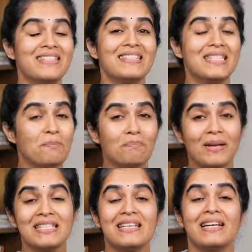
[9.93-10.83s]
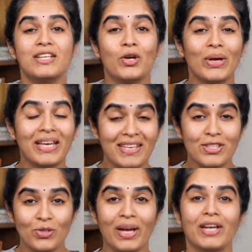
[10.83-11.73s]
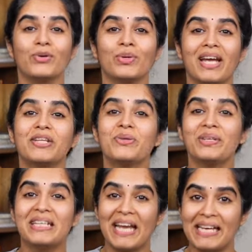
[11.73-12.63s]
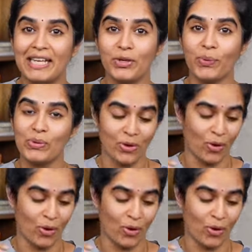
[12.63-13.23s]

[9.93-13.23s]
the simplest and quickest way to get your daily dose